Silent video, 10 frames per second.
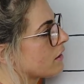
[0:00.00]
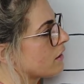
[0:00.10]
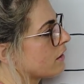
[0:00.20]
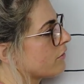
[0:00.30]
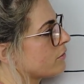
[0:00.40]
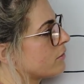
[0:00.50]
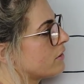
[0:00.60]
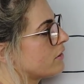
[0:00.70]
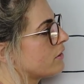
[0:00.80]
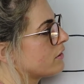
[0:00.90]
another
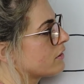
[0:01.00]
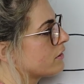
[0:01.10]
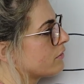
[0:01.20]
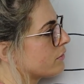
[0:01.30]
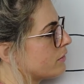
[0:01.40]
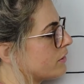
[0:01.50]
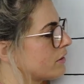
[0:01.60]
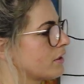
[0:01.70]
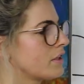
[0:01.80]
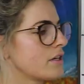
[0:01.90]
one, another
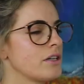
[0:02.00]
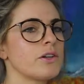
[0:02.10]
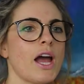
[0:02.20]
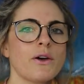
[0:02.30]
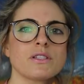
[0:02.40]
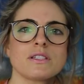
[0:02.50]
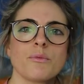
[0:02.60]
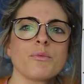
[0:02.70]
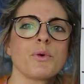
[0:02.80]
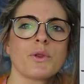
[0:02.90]
one. Look how
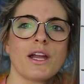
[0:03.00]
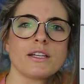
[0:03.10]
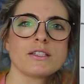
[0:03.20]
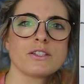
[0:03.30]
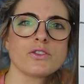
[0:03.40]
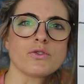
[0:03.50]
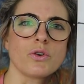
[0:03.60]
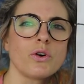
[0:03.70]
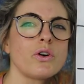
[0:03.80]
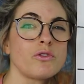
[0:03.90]
simple that is to
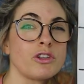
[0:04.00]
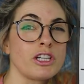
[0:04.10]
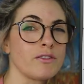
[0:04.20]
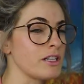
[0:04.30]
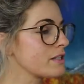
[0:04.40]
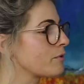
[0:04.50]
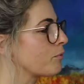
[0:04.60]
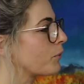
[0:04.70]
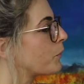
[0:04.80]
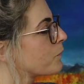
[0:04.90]
draw, really, really
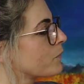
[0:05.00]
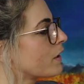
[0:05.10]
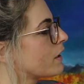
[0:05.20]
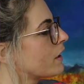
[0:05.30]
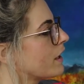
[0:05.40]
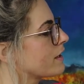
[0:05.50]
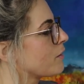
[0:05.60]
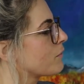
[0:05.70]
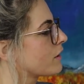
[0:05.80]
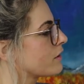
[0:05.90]
simple. And
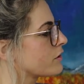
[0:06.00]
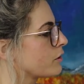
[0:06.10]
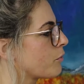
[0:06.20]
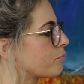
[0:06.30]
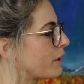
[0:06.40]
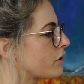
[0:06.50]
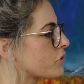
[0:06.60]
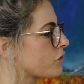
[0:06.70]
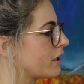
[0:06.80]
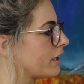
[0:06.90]
then we're going to do big
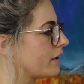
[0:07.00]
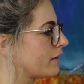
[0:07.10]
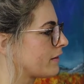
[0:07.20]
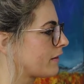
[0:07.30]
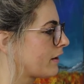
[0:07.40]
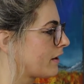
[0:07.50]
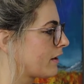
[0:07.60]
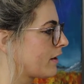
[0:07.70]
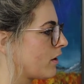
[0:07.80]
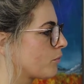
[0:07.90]
trees.
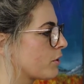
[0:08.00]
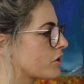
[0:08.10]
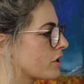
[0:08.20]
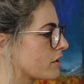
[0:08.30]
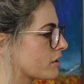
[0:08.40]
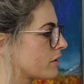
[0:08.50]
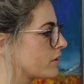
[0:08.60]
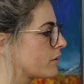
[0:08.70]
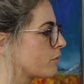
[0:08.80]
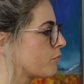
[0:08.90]
We're just
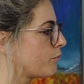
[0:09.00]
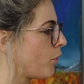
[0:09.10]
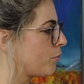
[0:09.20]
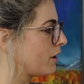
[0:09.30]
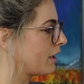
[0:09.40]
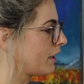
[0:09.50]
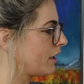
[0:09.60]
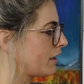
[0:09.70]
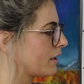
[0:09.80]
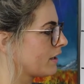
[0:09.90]
going to do them bobbly.